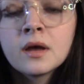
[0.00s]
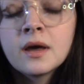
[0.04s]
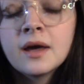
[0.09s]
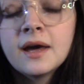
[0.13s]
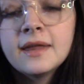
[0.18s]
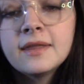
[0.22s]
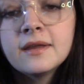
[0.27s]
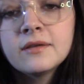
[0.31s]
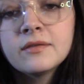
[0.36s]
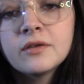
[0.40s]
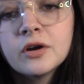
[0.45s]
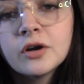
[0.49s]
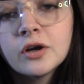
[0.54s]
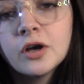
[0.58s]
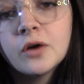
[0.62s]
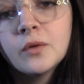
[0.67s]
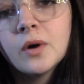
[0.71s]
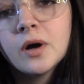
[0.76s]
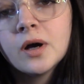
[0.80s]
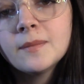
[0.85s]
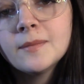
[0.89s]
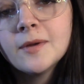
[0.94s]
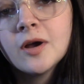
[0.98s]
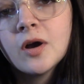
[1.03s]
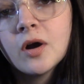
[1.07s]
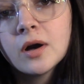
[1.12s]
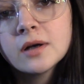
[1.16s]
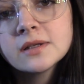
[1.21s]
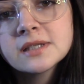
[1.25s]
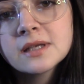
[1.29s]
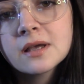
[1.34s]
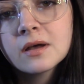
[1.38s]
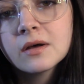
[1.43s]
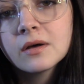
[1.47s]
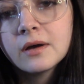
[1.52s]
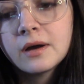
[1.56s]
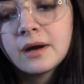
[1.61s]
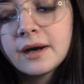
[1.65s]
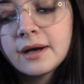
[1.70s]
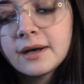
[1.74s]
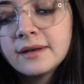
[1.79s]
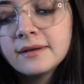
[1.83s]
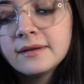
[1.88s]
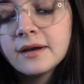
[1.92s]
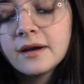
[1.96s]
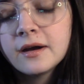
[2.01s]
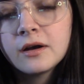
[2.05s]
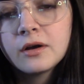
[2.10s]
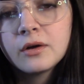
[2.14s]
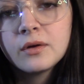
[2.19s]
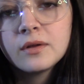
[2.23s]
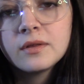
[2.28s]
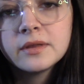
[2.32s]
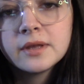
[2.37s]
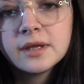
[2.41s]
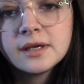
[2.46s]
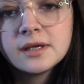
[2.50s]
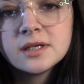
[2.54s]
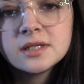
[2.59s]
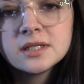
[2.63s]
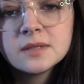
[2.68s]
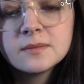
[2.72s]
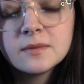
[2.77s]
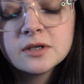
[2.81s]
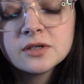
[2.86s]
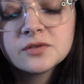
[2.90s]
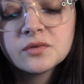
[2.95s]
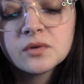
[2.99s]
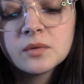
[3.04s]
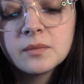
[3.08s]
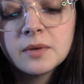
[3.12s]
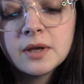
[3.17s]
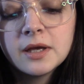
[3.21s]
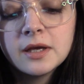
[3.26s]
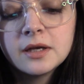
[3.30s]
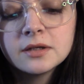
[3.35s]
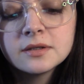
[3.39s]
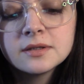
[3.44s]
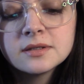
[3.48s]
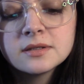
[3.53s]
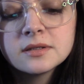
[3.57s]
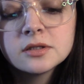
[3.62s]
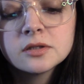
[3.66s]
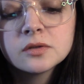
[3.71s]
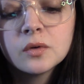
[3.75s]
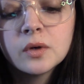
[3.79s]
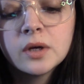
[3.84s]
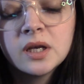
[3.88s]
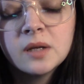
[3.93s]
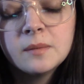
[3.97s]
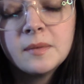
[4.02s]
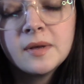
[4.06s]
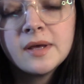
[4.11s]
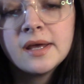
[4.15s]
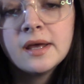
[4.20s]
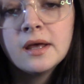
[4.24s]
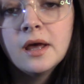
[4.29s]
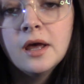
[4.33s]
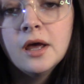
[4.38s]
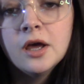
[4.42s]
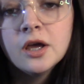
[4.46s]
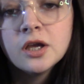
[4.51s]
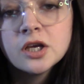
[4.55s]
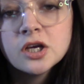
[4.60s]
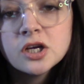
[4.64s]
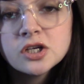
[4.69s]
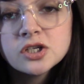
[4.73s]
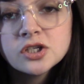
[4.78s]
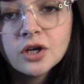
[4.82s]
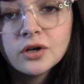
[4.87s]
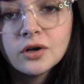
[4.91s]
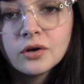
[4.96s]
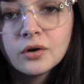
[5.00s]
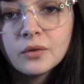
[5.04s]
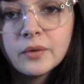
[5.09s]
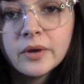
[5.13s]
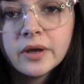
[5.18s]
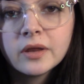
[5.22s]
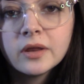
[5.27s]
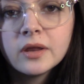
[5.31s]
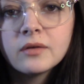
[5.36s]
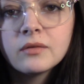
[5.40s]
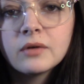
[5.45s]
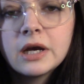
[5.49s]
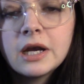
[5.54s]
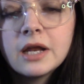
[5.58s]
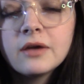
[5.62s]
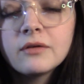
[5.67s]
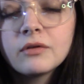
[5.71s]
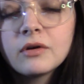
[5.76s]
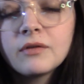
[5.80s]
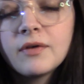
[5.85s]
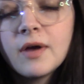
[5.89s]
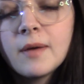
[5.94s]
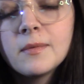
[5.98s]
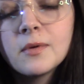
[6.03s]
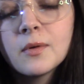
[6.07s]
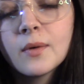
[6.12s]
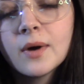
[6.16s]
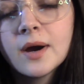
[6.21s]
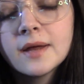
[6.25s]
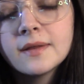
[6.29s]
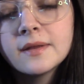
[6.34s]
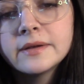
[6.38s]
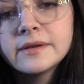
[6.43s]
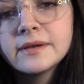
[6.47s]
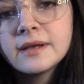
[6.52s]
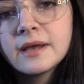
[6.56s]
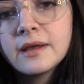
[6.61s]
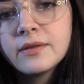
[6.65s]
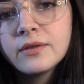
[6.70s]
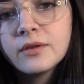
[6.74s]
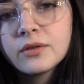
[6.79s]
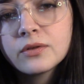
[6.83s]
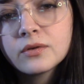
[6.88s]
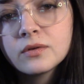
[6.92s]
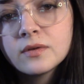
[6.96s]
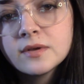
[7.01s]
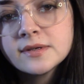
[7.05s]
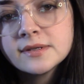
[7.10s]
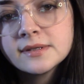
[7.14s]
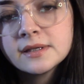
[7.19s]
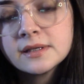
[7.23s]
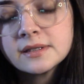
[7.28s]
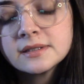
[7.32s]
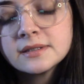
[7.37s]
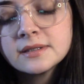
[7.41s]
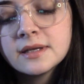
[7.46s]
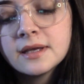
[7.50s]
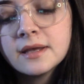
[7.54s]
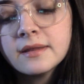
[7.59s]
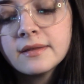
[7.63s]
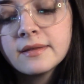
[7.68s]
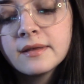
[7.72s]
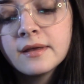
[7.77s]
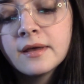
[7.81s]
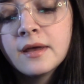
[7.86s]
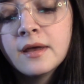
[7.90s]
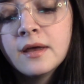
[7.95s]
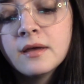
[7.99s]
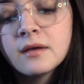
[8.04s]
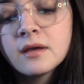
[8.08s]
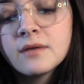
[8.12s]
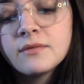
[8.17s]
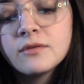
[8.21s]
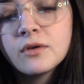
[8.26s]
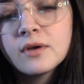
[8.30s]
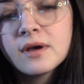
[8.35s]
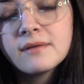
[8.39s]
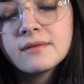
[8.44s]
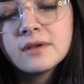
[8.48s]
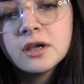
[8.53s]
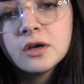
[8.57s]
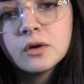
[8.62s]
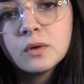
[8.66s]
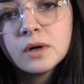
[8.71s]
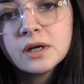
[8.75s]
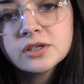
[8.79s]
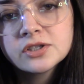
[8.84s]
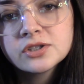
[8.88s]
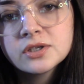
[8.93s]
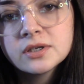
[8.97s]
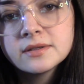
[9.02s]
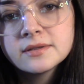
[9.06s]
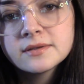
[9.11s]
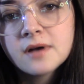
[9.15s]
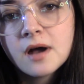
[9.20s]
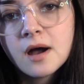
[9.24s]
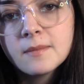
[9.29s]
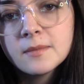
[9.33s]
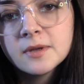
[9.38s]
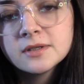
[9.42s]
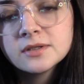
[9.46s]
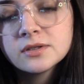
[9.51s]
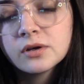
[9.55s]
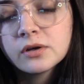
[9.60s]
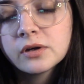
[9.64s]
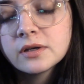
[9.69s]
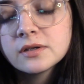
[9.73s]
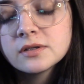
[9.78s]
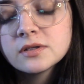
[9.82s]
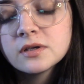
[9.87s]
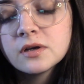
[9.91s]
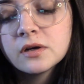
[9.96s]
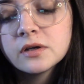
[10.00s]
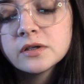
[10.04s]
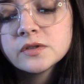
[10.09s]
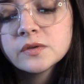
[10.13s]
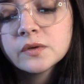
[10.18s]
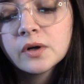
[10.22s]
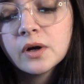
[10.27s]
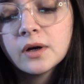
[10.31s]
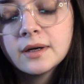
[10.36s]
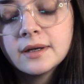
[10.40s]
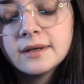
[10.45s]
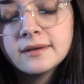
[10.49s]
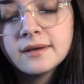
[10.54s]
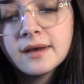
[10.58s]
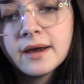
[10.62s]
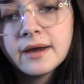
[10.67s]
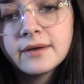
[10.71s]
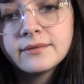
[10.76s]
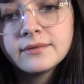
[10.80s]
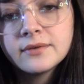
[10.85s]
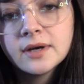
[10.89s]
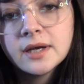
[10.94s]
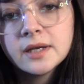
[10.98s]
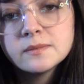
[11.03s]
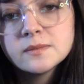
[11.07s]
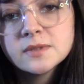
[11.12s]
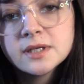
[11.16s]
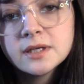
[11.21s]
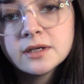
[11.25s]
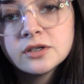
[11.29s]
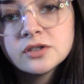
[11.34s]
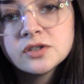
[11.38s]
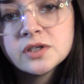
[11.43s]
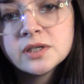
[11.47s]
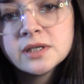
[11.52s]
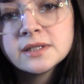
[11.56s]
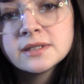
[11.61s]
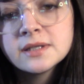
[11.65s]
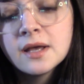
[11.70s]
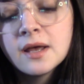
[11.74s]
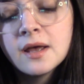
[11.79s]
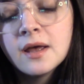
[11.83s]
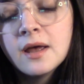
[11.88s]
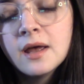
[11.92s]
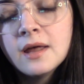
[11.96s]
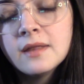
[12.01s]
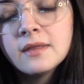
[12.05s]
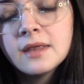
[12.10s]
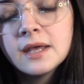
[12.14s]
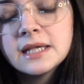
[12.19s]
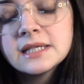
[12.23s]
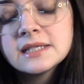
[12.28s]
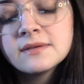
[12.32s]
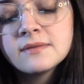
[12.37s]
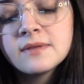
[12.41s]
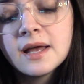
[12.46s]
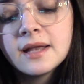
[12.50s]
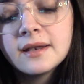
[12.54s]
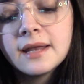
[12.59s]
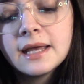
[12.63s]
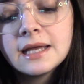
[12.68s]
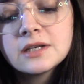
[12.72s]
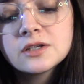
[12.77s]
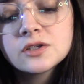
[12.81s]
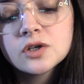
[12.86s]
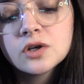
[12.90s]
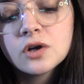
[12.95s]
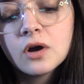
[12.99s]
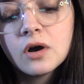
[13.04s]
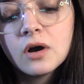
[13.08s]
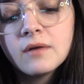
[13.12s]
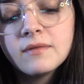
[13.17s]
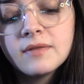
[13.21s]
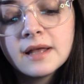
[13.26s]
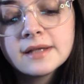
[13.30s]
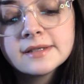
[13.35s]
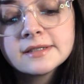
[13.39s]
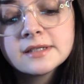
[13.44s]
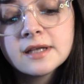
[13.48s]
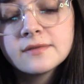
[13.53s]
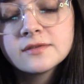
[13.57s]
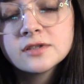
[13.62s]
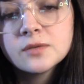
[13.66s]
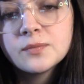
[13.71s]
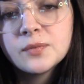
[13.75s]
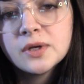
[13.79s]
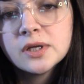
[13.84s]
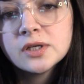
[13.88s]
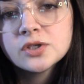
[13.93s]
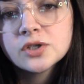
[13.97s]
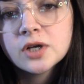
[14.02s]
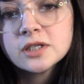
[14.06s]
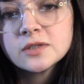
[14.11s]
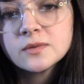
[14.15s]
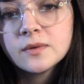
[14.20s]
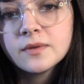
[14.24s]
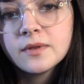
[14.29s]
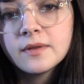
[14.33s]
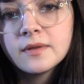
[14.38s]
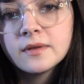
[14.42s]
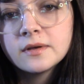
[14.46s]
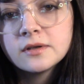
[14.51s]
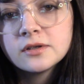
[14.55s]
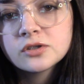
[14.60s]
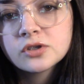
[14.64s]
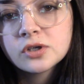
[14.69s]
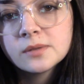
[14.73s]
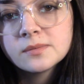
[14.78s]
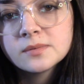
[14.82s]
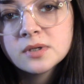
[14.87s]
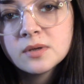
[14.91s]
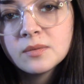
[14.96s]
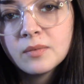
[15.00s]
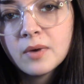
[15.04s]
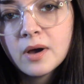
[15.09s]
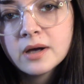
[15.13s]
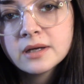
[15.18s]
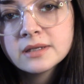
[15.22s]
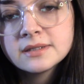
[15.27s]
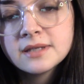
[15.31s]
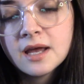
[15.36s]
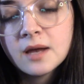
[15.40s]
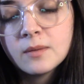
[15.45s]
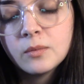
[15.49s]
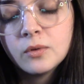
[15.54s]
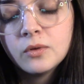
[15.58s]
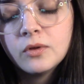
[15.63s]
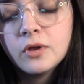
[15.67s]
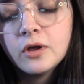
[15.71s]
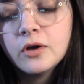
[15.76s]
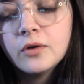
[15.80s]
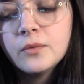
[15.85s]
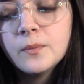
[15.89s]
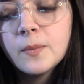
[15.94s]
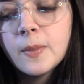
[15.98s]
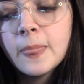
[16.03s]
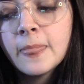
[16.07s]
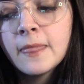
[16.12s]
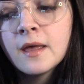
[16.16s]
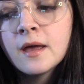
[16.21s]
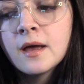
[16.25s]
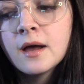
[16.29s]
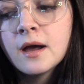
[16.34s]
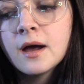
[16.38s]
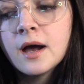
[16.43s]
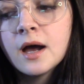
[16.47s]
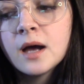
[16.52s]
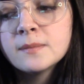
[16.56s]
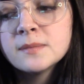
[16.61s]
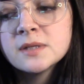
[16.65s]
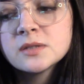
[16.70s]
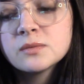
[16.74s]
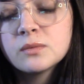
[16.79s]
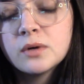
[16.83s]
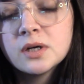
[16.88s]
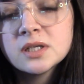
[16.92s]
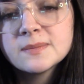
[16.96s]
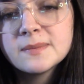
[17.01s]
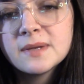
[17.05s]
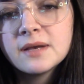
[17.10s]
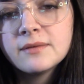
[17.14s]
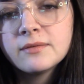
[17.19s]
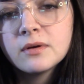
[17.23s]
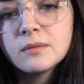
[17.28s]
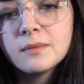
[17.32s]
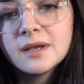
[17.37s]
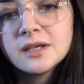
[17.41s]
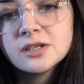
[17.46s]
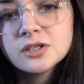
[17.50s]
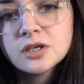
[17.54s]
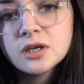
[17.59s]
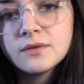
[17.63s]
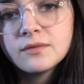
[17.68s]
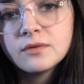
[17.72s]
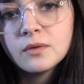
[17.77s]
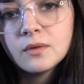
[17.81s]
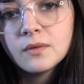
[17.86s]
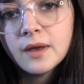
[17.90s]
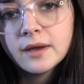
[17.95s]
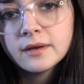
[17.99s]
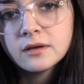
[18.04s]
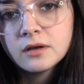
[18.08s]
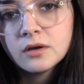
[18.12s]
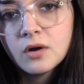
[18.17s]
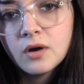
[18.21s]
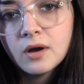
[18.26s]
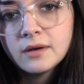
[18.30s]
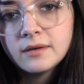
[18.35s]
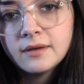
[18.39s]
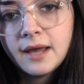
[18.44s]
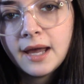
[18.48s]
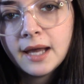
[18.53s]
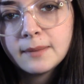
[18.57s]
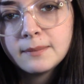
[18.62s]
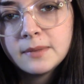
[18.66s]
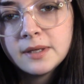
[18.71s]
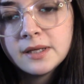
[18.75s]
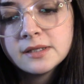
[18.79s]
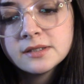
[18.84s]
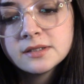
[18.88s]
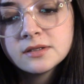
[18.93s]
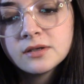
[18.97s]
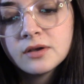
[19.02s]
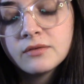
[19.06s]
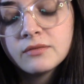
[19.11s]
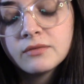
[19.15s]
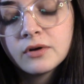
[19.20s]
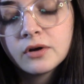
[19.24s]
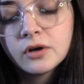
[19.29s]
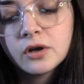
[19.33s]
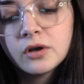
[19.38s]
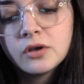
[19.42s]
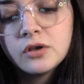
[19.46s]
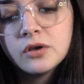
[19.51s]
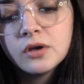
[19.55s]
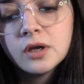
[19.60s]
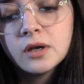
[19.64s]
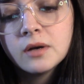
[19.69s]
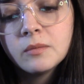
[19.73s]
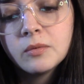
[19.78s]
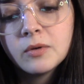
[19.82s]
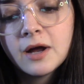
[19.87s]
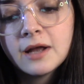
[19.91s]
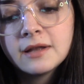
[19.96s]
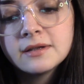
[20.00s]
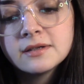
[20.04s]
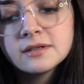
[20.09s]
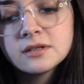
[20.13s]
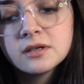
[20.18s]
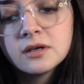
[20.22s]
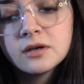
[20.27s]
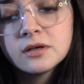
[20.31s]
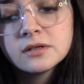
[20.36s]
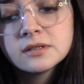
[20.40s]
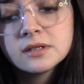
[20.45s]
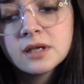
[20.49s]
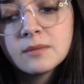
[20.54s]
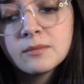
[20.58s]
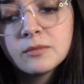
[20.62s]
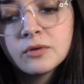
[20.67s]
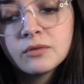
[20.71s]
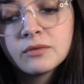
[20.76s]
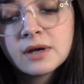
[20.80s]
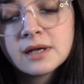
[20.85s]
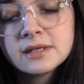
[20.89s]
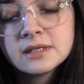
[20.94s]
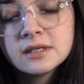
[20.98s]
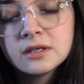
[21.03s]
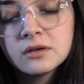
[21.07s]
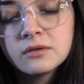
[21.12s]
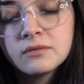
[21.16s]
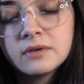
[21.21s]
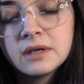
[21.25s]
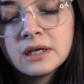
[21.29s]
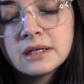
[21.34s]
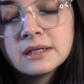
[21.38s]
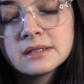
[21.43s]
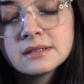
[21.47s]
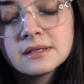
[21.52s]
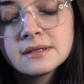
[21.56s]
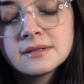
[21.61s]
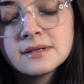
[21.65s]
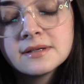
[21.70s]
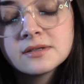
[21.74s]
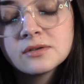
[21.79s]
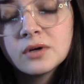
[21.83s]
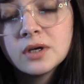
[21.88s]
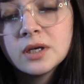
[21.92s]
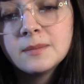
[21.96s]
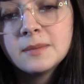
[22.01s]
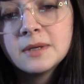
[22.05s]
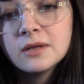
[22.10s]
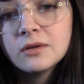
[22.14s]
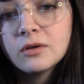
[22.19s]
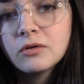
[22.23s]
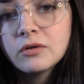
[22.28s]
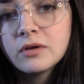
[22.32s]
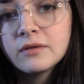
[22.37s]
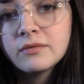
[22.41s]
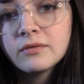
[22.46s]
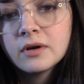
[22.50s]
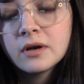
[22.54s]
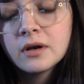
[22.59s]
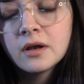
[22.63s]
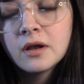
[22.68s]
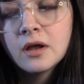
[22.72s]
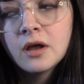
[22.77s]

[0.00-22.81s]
Hey there Virgo, welcome to Cards and Clarity Tarot and thank you so much for being here. This is going to be your general weekly reading for February the 10th through the 16th. If you have any questions, comments, or concerns regarding time frames, energies, things of that nature, all of that stuff should be addressed within the description box down below um, as well as my information if you would like to contact me. So Virgo, you can apply this to your sun, moon, rising, or Venus. This is going to be a little different.